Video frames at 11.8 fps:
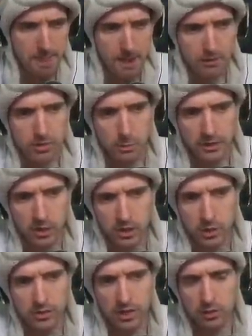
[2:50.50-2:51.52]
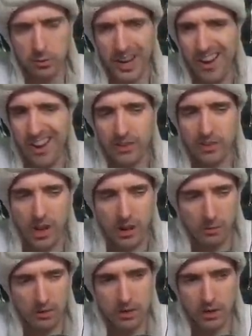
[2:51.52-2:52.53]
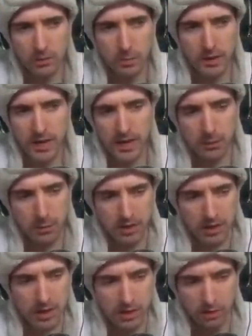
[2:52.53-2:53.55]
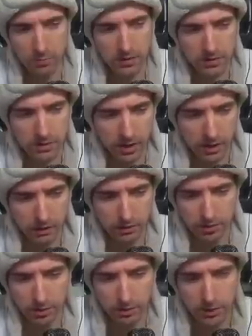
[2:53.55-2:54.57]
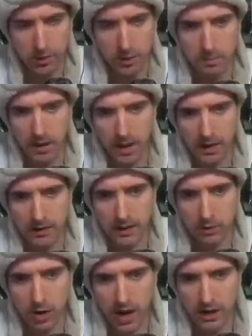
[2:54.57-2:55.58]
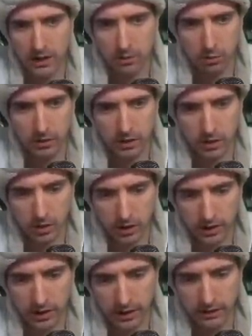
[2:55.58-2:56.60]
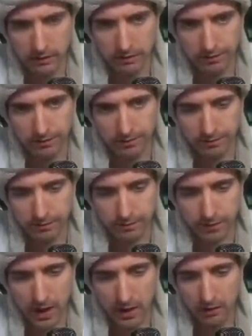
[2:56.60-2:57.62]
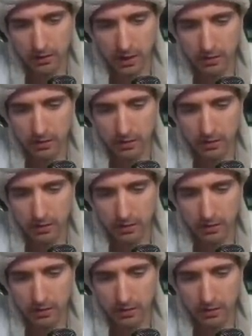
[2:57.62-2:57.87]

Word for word: So we could go Duskblade. Honestly, I don't run Duskblade anywhere near as much as I used to. But I think Kraken's really good, and I don't have enough.